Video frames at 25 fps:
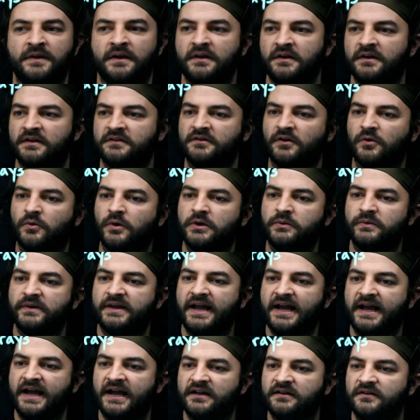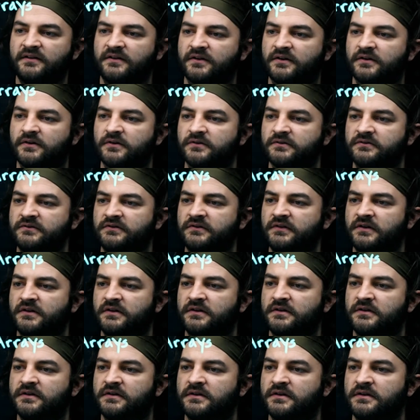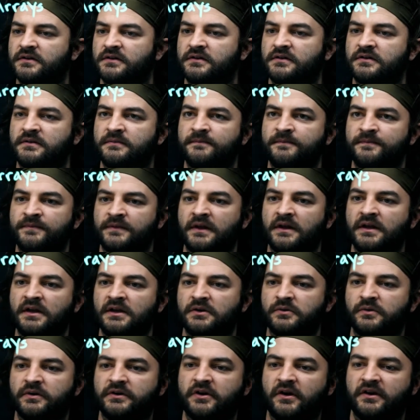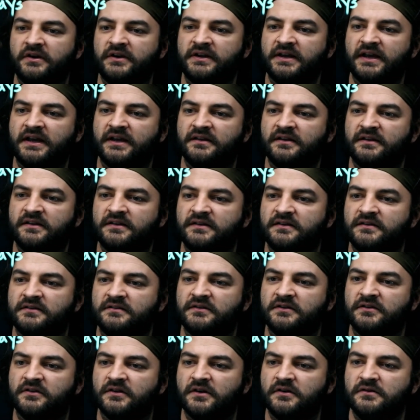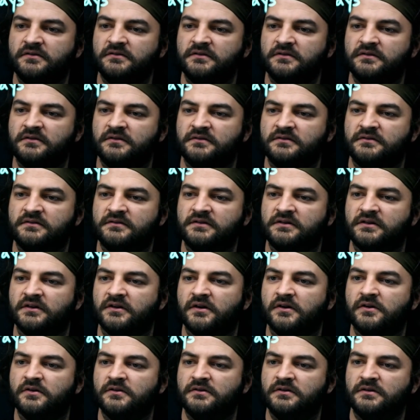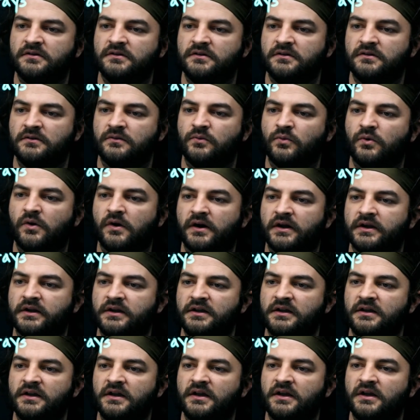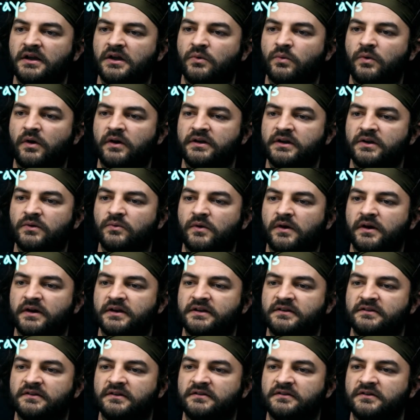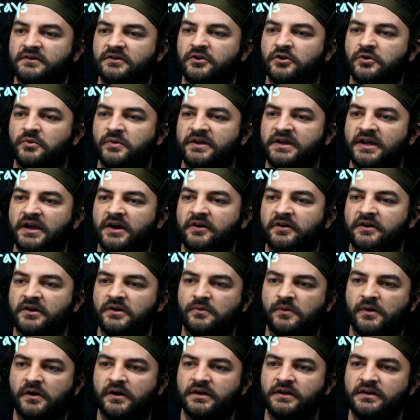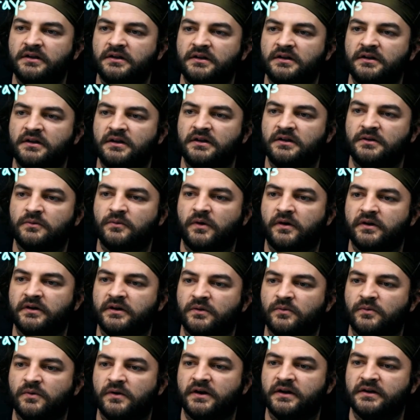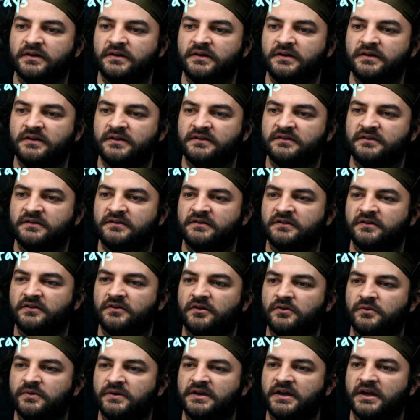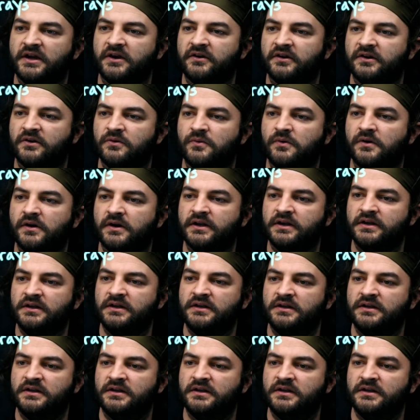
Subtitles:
So when we add those, we're going to get 0, 0, 1. 1 and 1 is a 0, we carry a 1. 1 and 1 is a 0, we carry a 1.